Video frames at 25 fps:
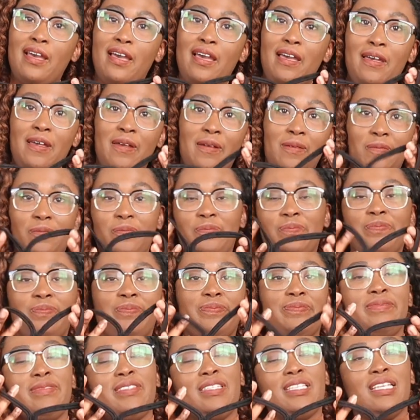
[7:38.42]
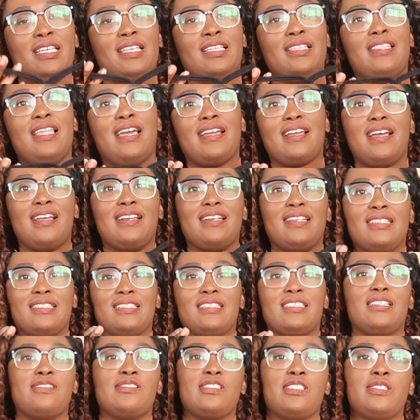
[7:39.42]
that
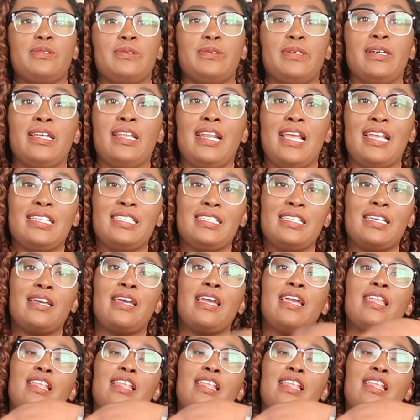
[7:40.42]
kind of gives you an idea,